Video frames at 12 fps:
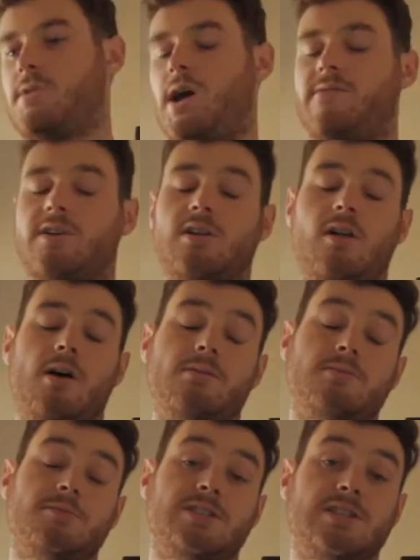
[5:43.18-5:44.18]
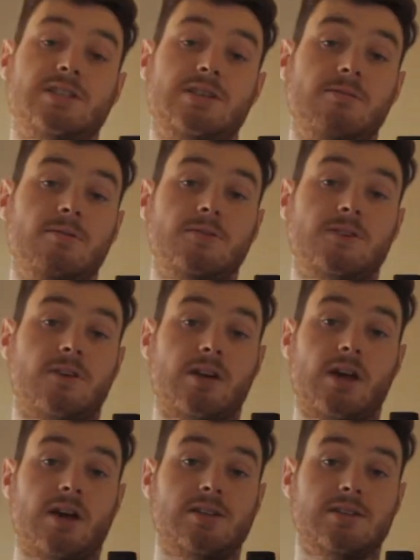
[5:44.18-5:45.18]
I haven't climbed on my 60 mils, so I
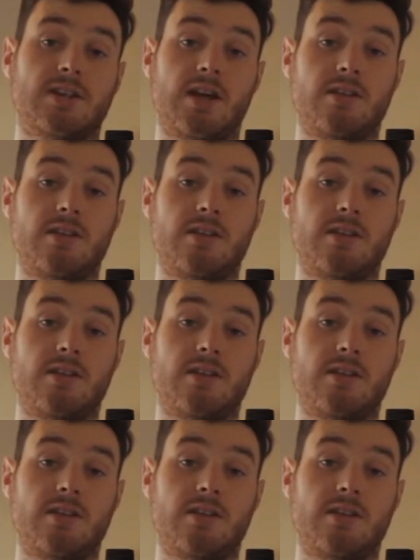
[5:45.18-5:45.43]
can't say